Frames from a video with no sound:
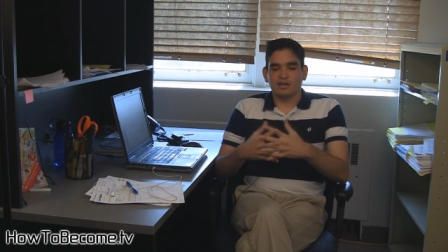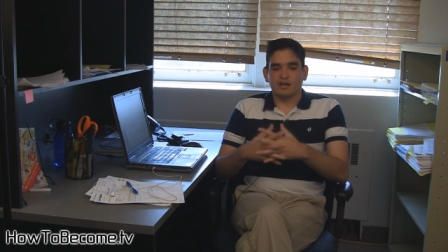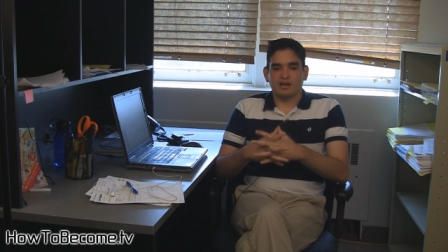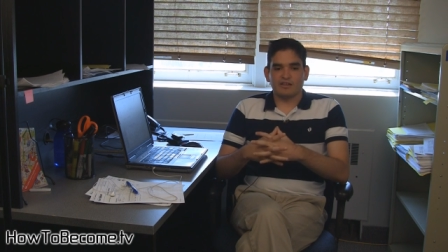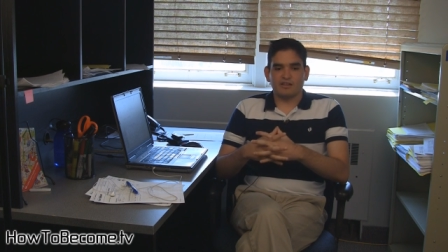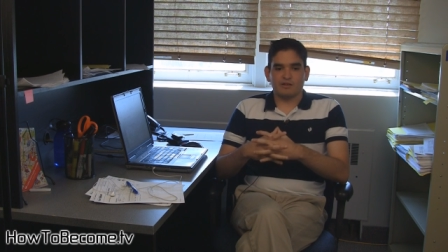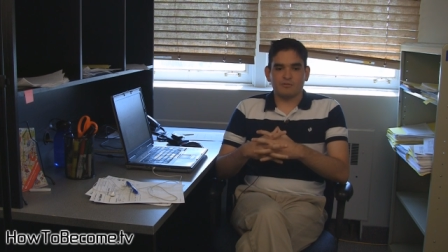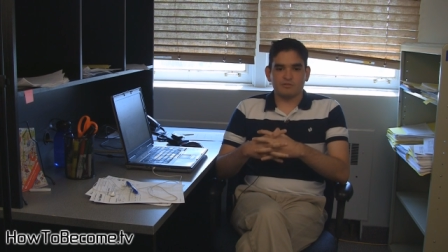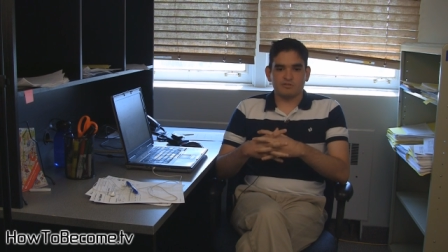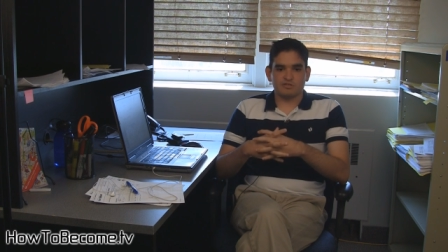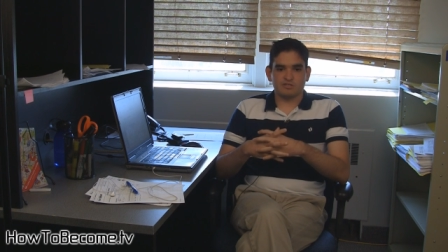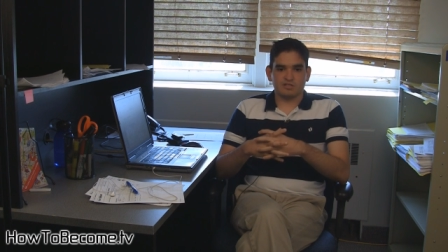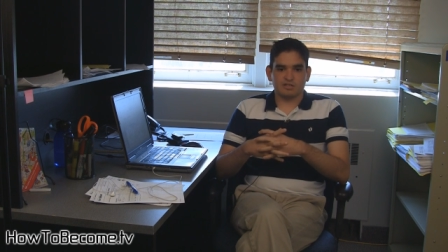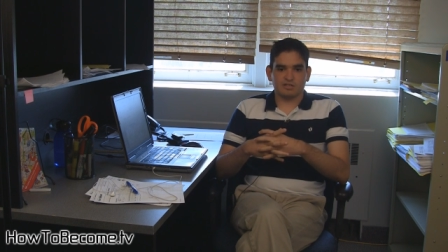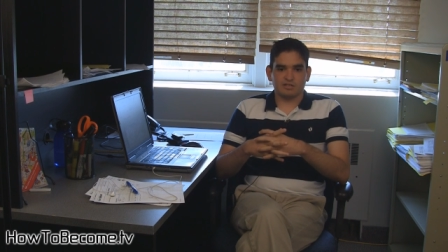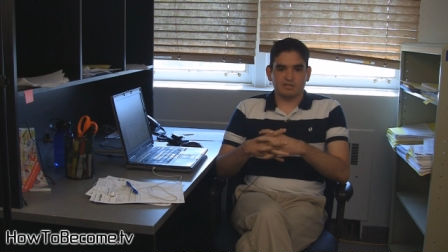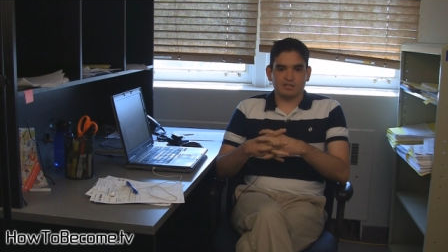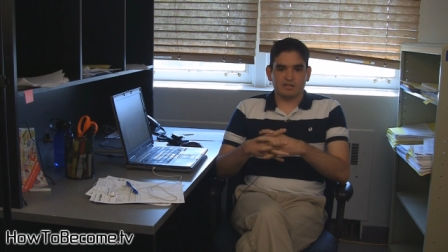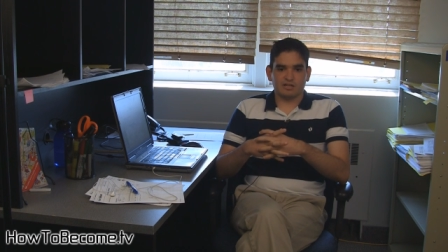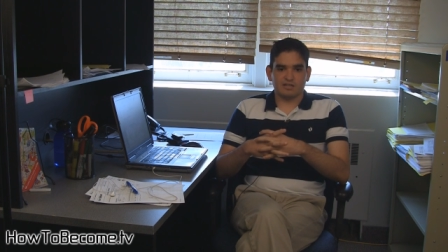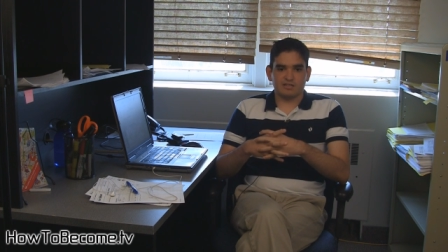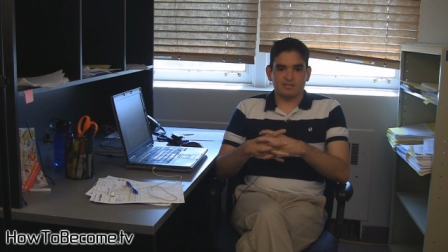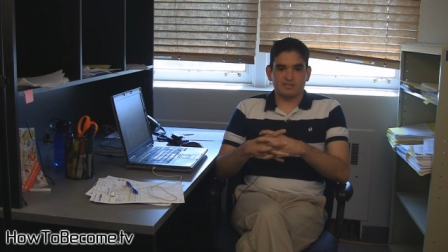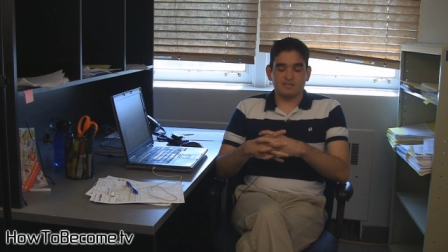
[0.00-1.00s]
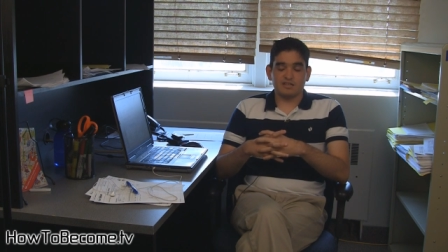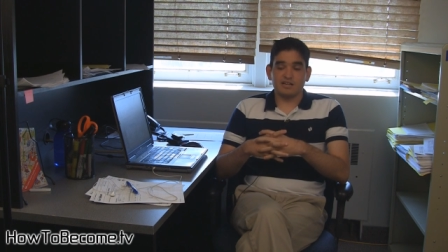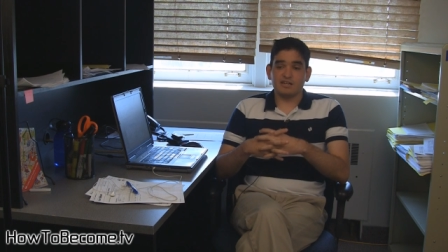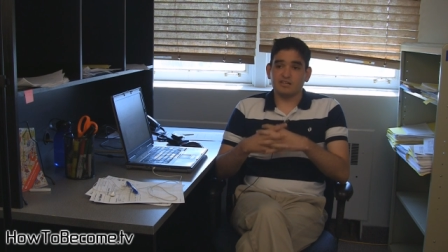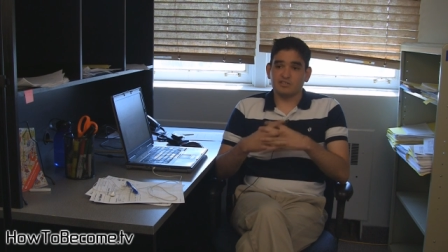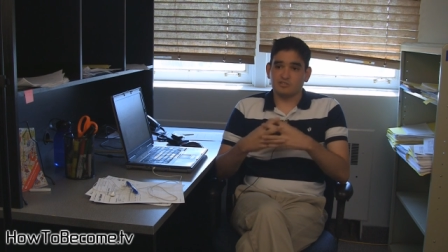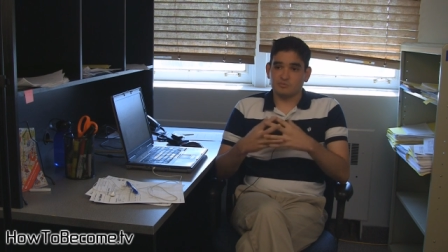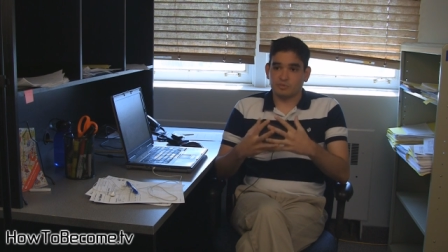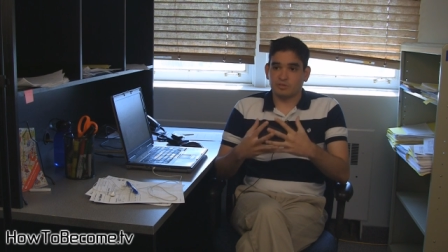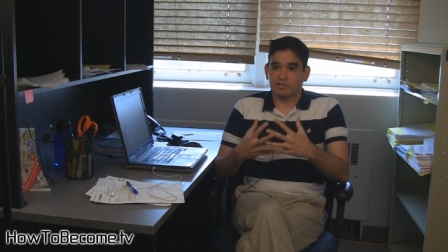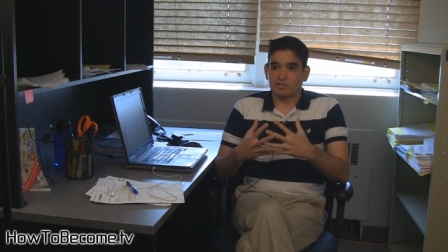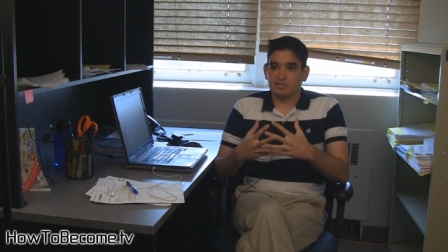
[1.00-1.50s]
And that was a, a sad
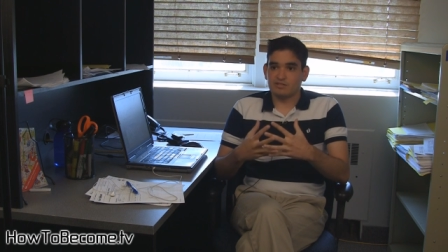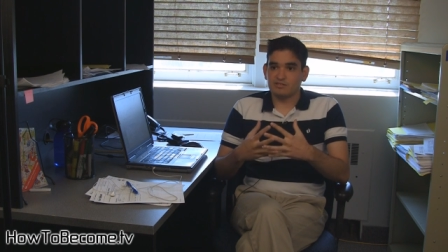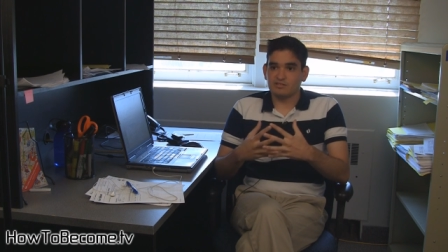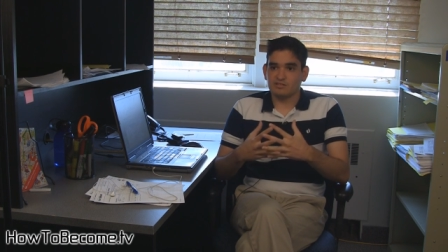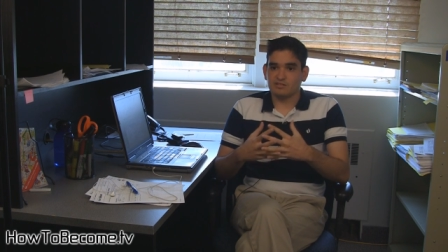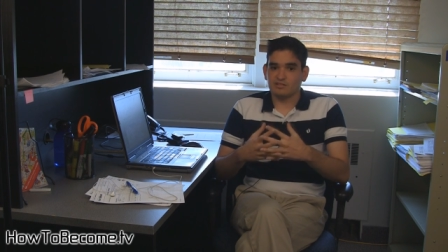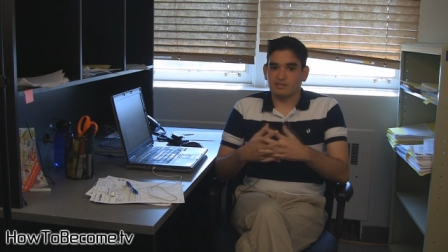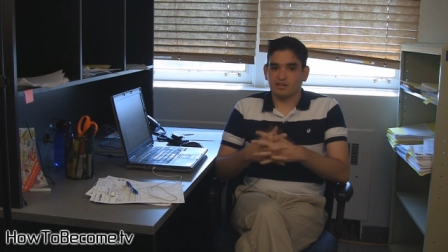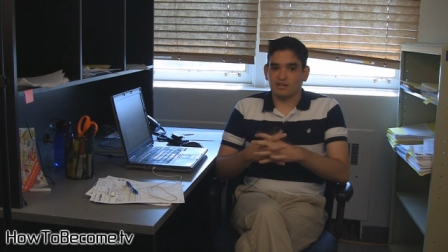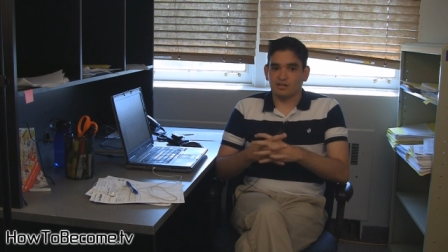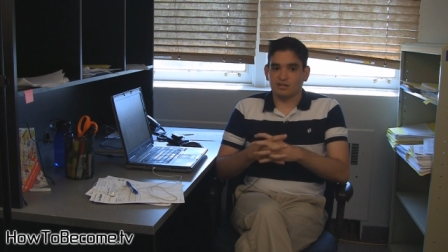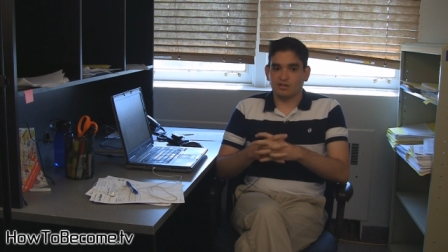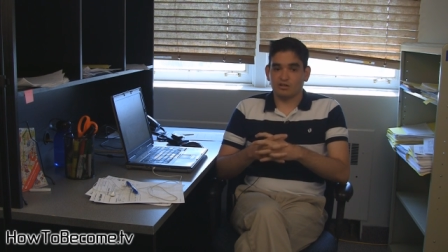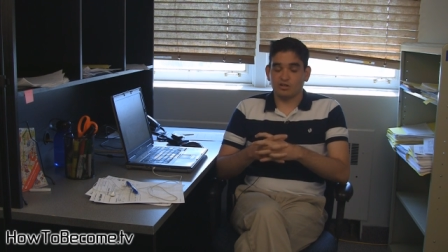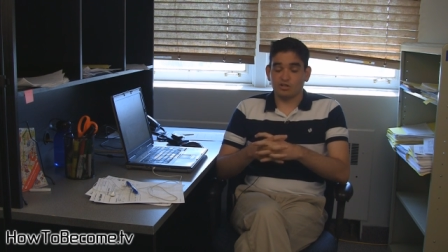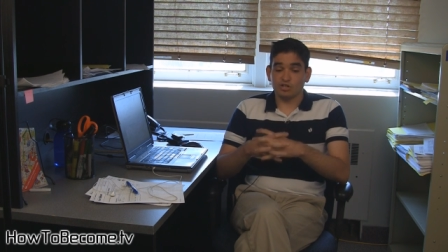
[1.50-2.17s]
experience that